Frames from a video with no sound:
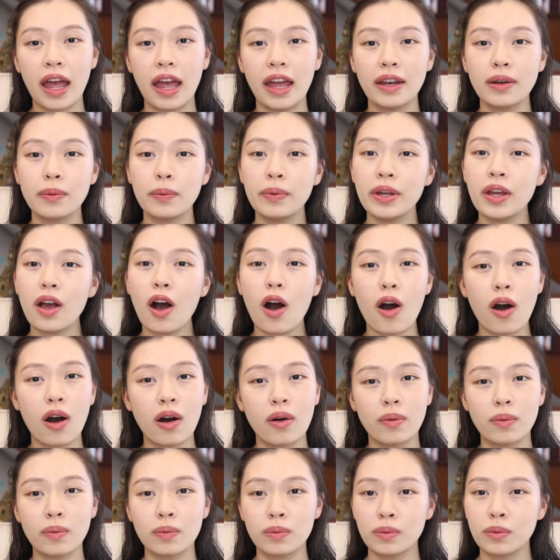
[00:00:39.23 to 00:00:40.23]
and we
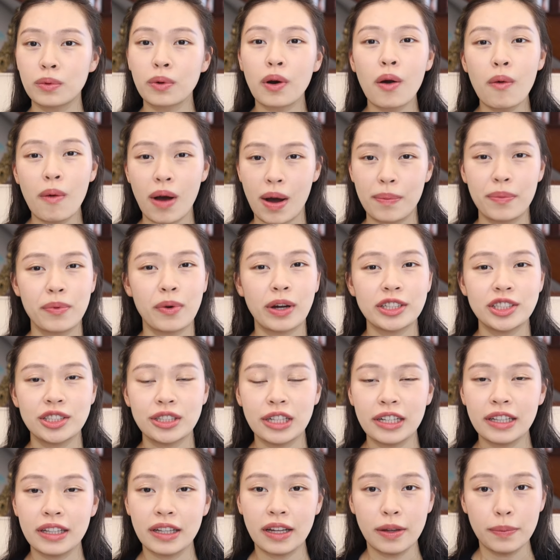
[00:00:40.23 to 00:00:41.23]
all grow up
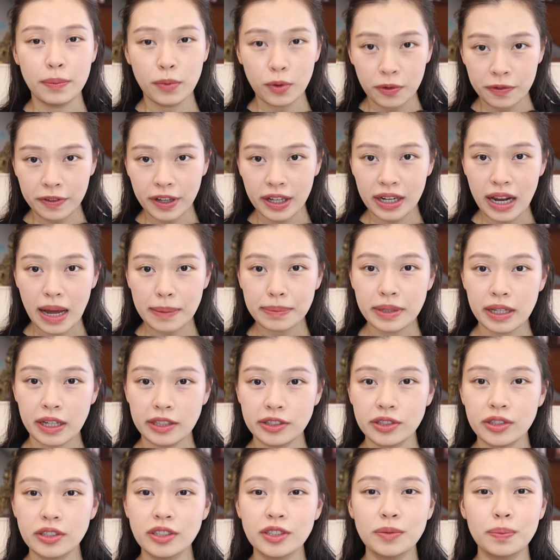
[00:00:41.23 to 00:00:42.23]
watching the movie
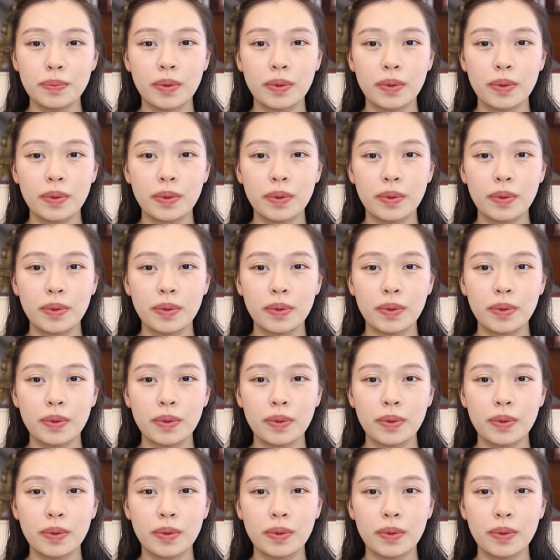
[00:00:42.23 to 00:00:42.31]
adaptations,